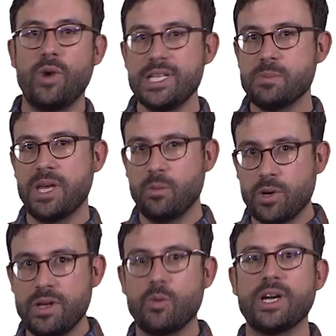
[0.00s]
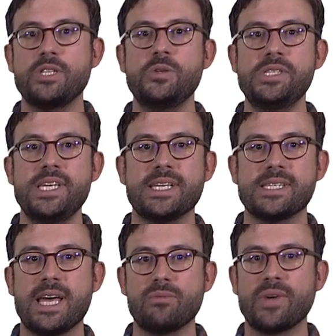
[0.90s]
Weissman when they were at
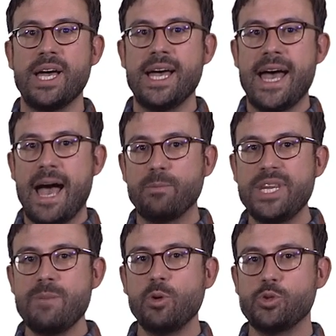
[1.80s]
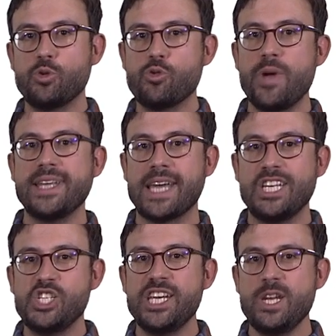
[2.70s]
UCSF, have been able to create a
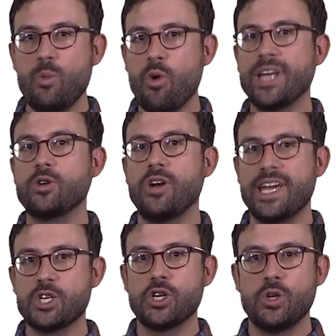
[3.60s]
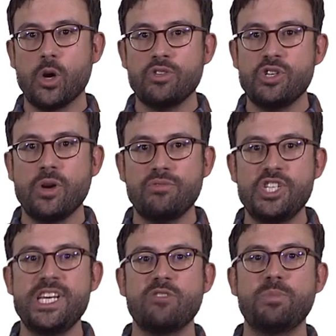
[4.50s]
genome-wide collection of, of
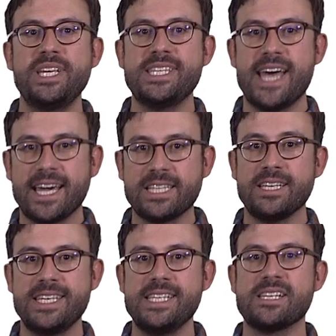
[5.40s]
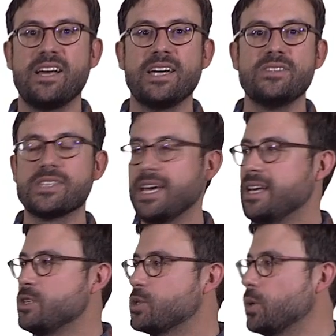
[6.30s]
GFP-tagged yeast lines.
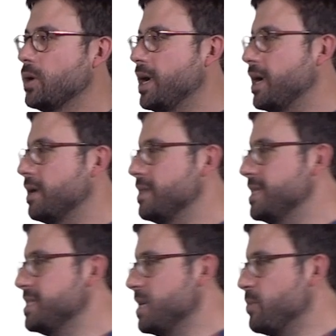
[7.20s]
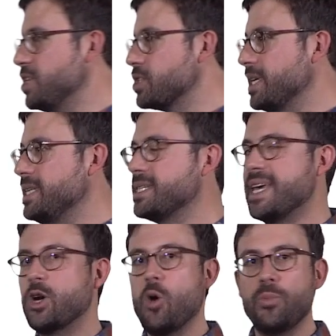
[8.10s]
So uh, this image is
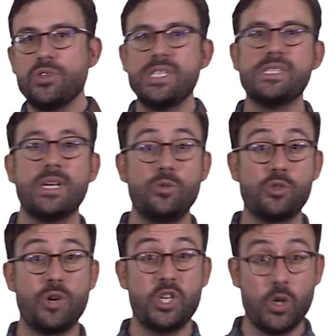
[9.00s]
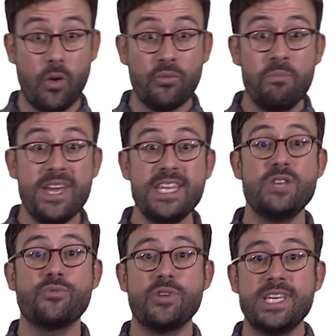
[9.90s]
a composite illustration of many
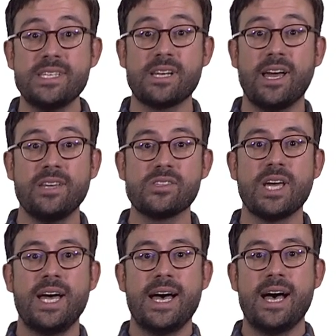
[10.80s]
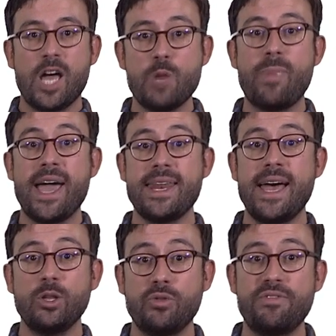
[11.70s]
different yeast lines. Uh, and by
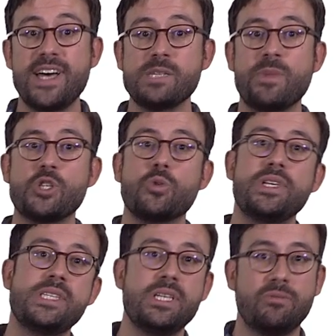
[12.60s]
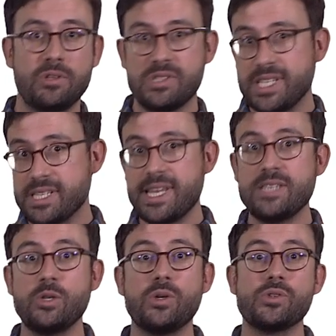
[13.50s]
now, the vast majority of the
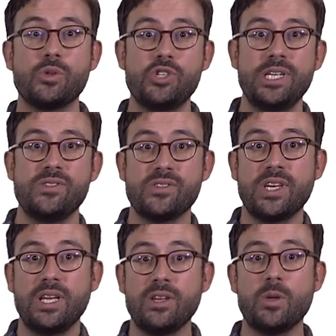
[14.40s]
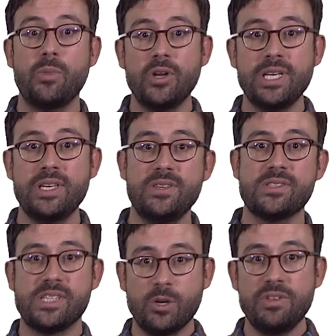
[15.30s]
6,000 or so genes in the budding
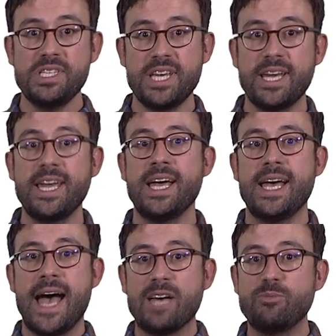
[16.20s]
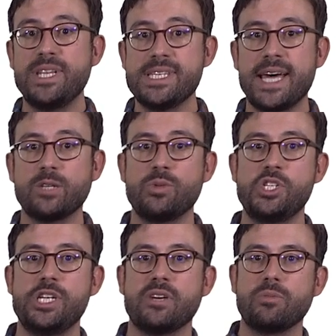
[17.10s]
yeast cerevisiae have been tagged
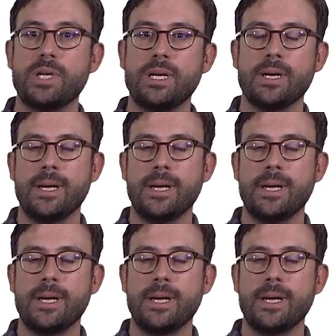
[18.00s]
with GFP.